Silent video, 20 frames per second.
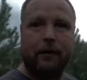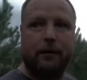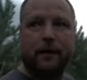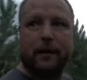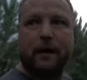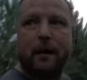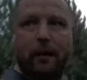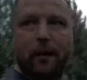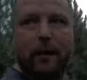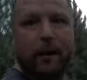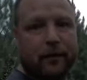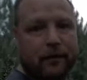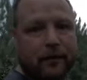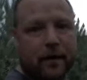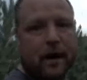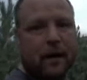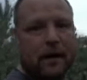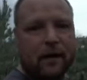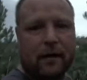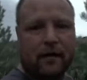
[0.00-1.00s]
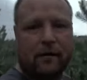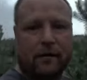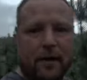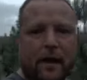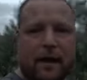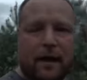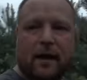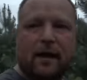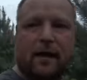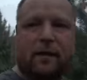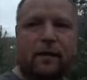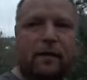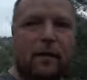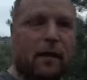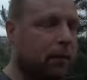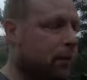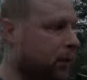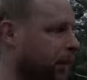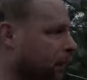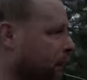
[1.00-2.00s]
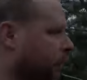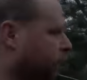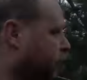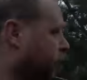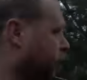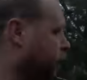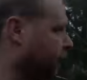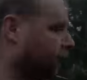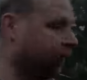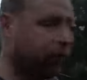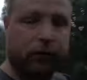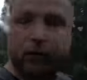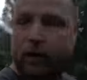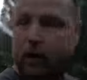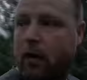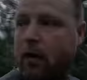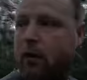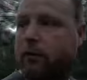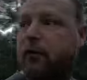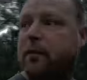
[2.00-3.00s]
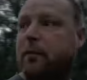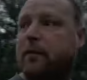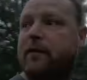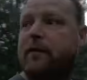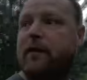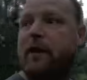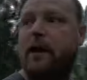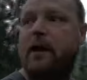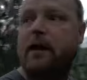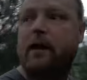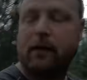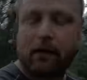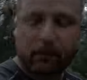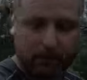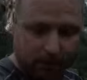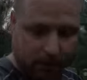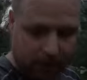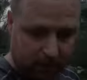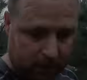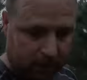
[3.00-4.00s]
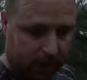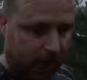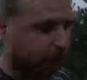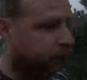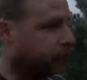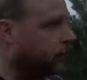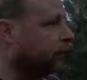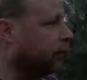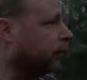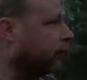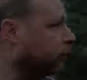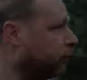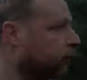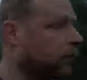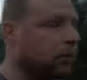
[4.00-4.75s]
think I was that tired last night, I didn't really pay much attention at all, to be fair. I just found